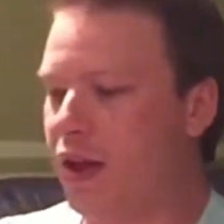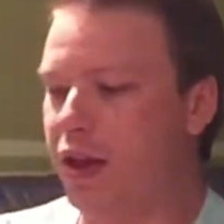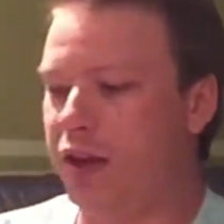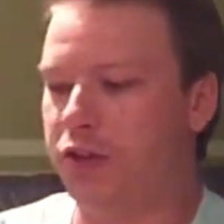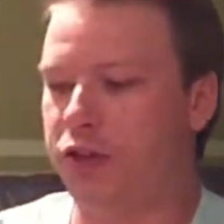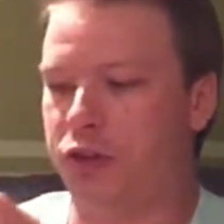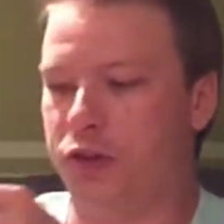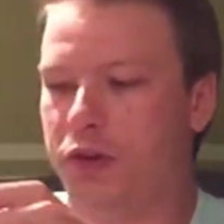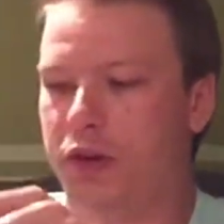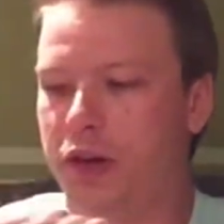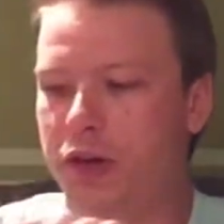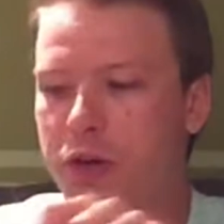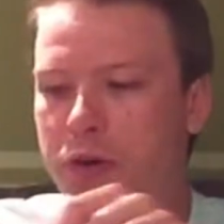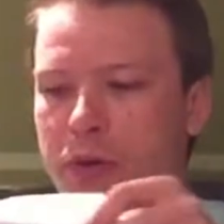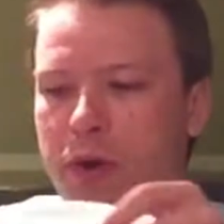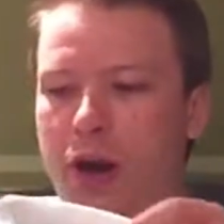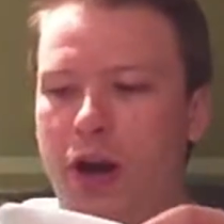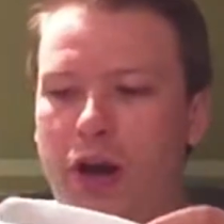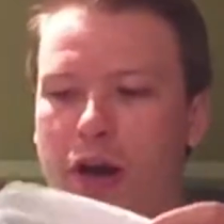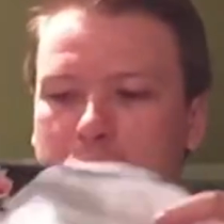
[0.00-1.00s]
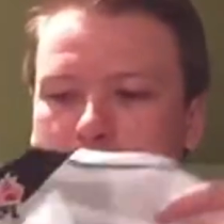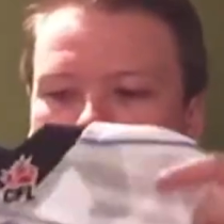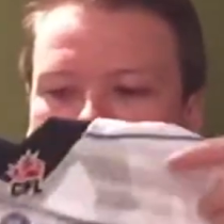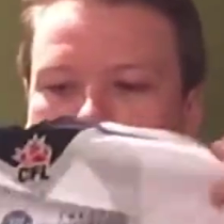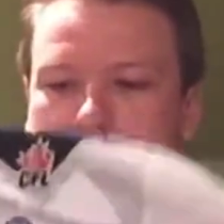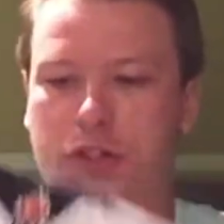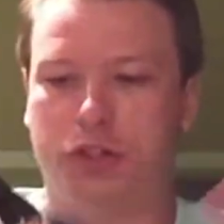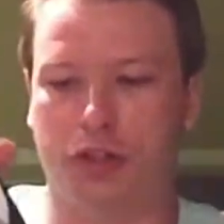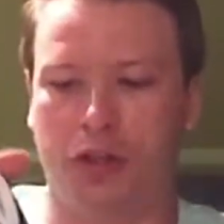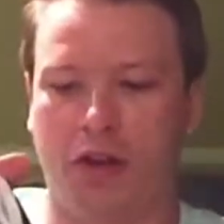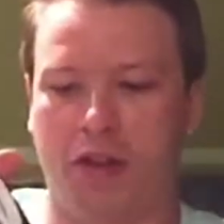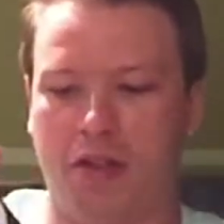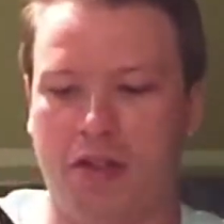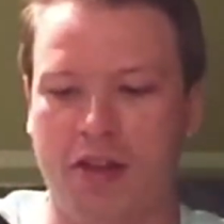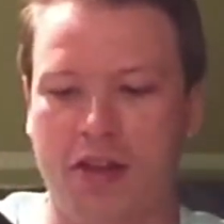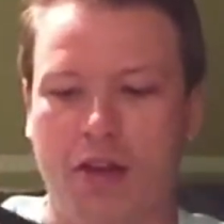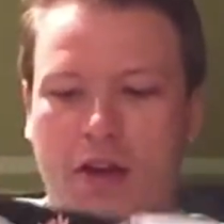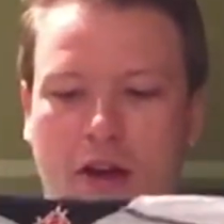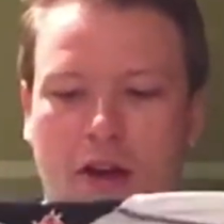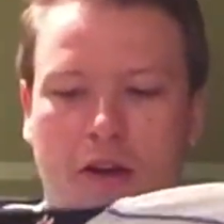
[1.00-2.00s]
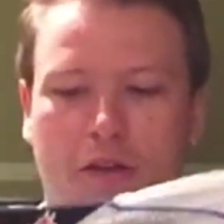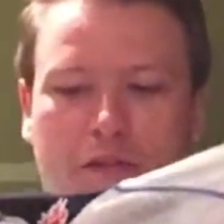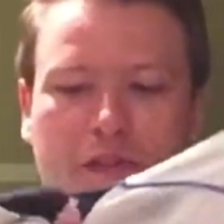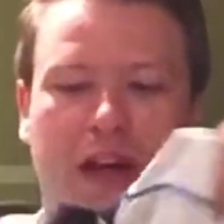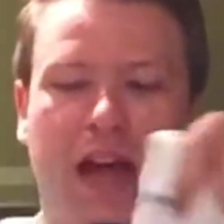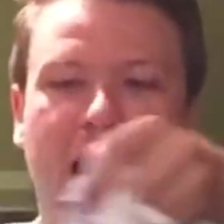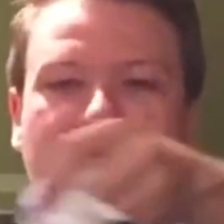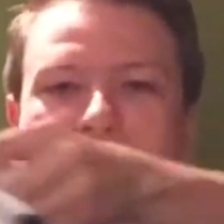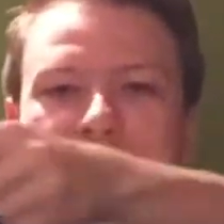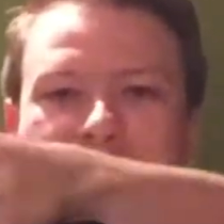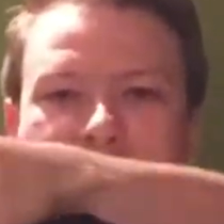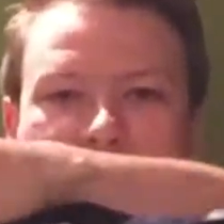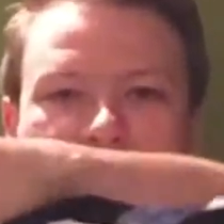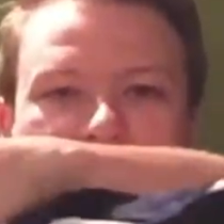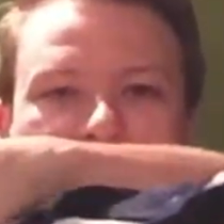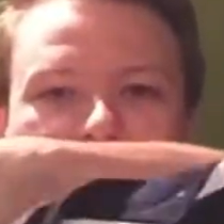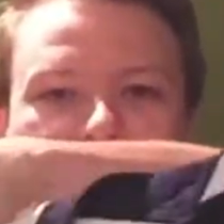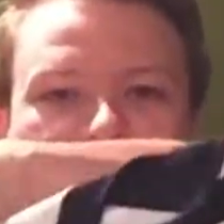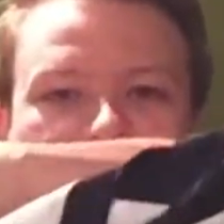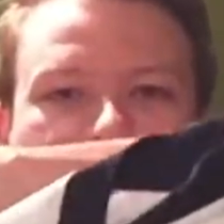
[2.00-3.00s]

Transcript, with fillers: a Toronto Argonaut jersey of Allen.